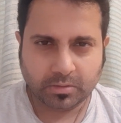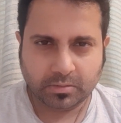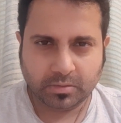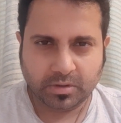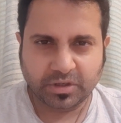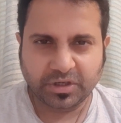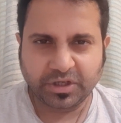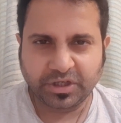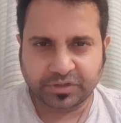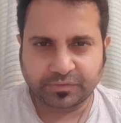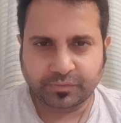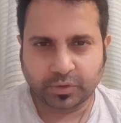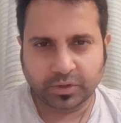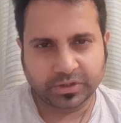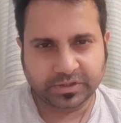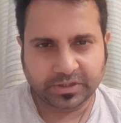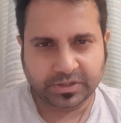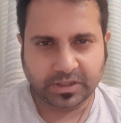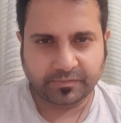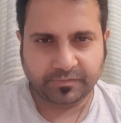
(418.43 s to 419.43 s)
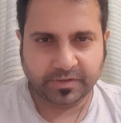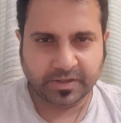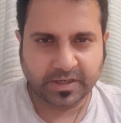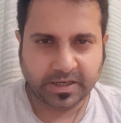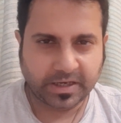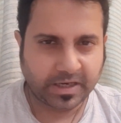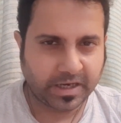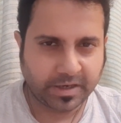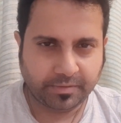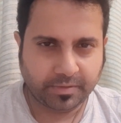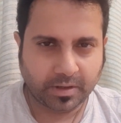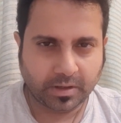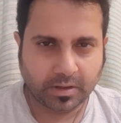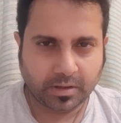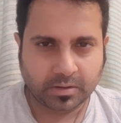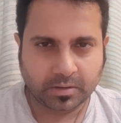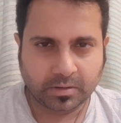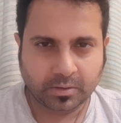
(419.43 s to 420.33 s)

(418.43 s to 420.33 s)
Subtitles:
a niche for itself in an area